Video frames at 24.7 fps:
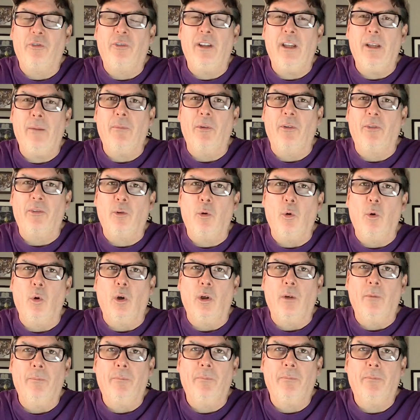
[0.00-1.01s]
team to
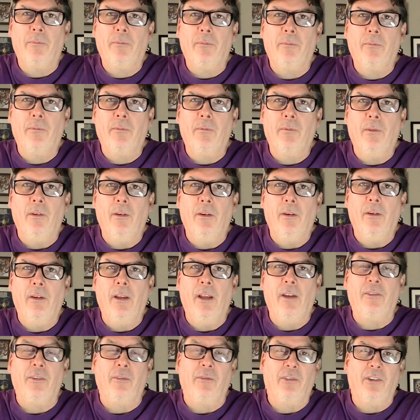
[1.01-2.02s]
score
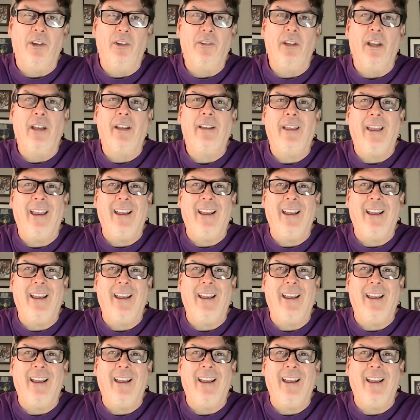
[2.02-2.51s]
as of Sunday,